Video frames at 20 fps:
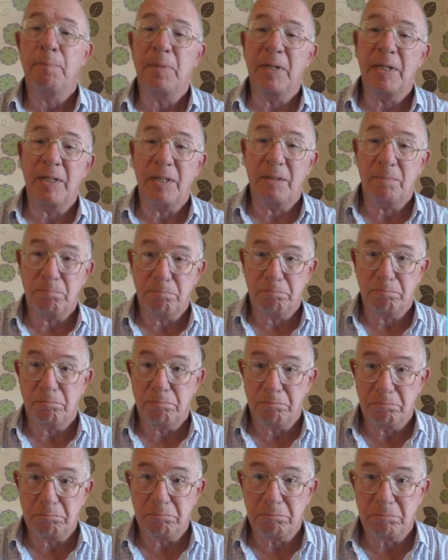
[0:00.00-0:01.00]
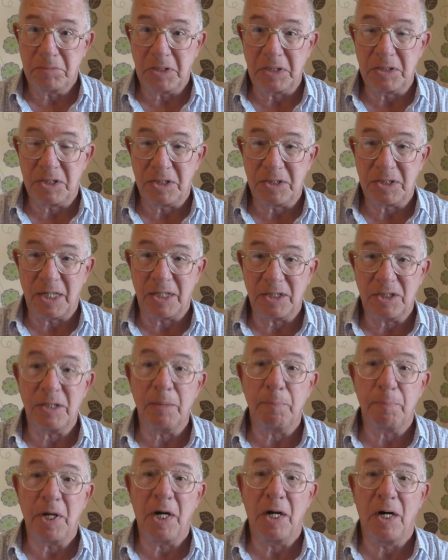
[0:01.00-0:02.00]
But this is
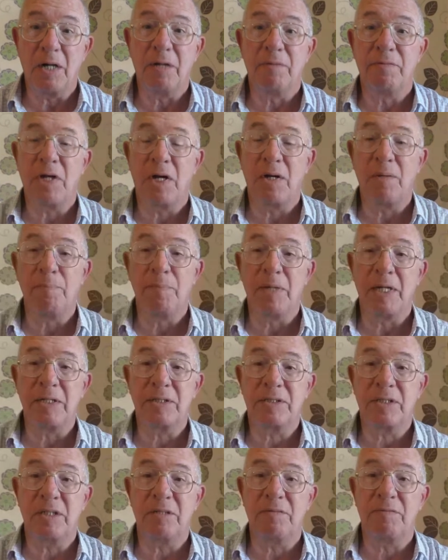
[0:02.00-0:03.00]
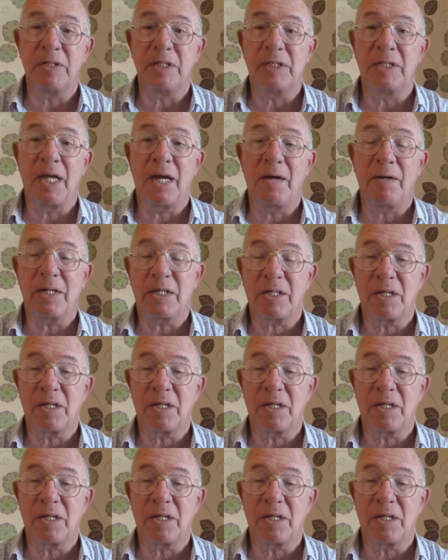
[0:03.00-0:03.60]
actually part of homemade TV now.